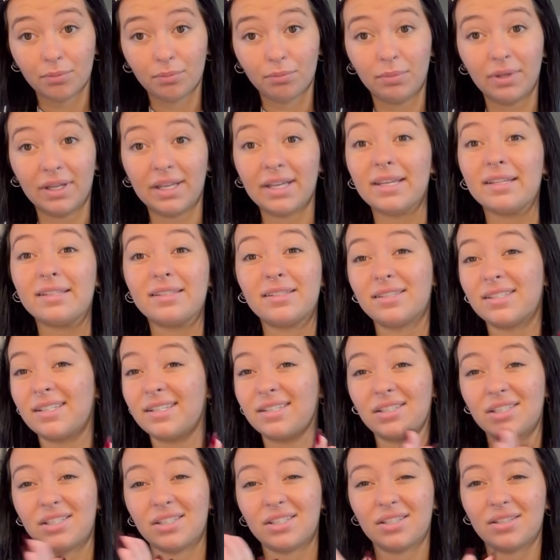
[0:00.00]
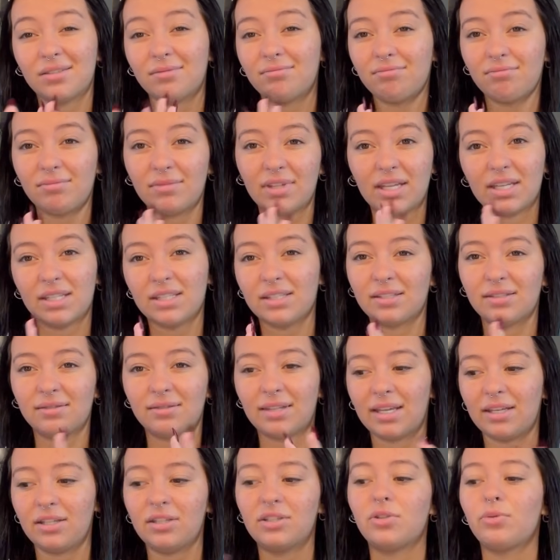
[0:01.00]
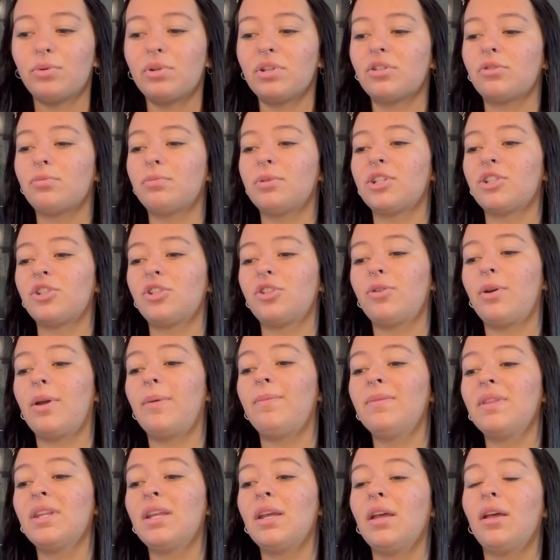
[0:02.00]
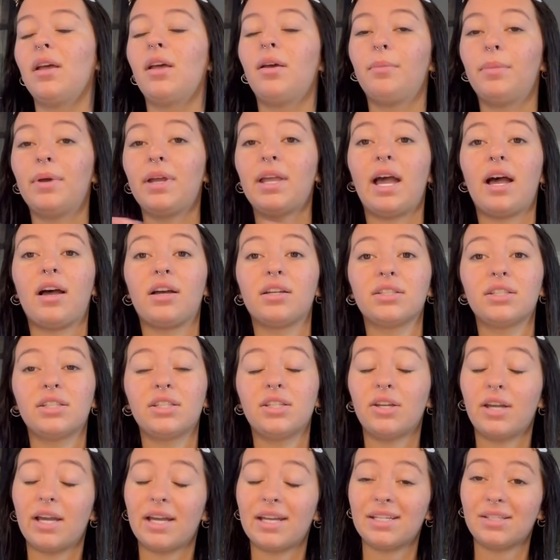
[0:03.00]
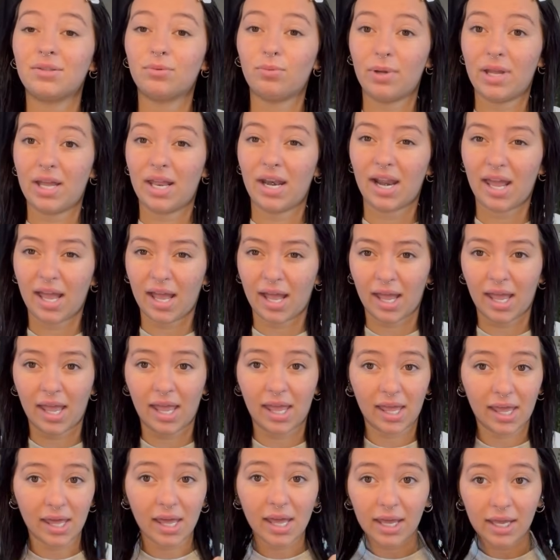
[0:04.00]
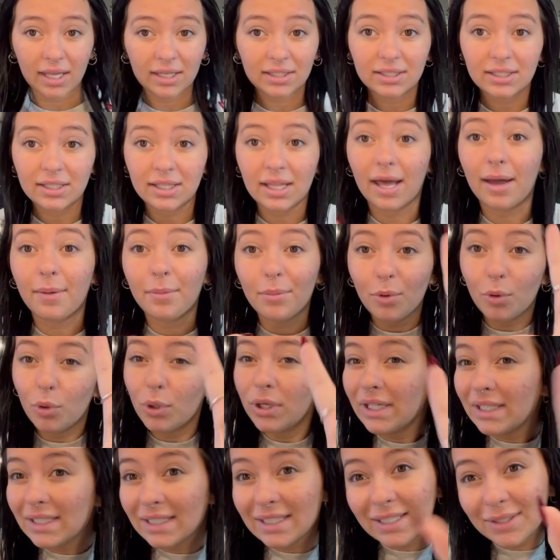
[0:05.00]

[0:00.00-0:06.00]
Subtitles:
Because it just isn't like doing too much to it. But yeah, I'll see you guys when I get to that point.